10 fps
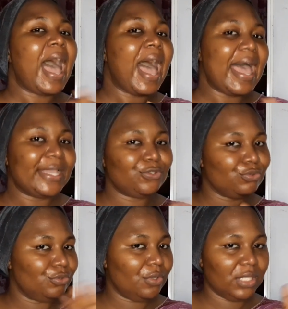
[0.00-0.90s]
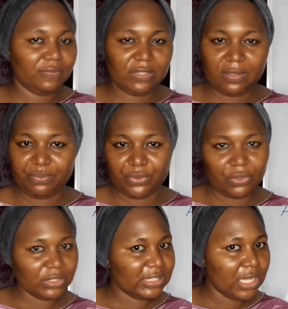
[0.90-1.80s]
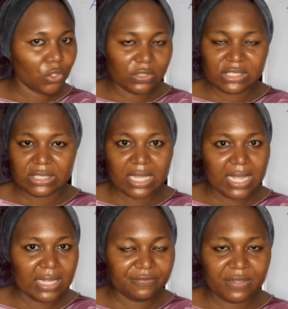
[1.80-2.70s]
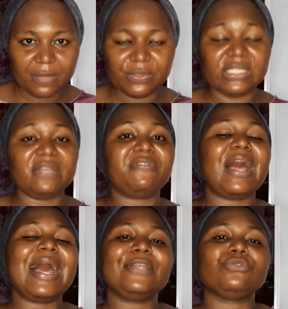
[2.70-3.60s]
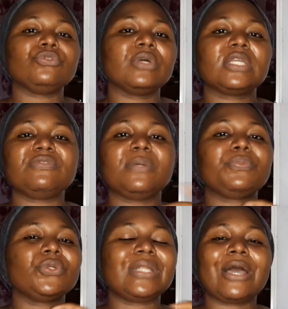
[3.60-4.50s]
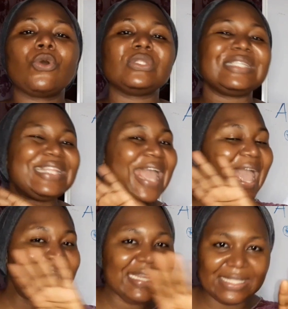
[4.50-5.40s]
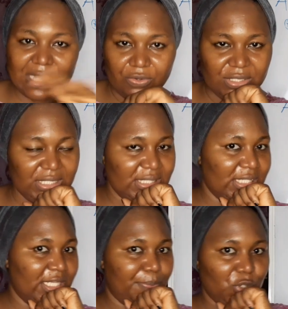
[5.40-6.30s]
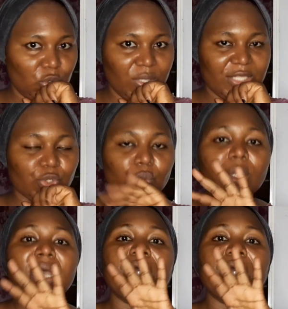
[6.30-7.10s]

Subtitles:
I do not give them products that contain alpha-arbutin. In fact, I do not give them products that contain any tyrosinase inhibitor at all.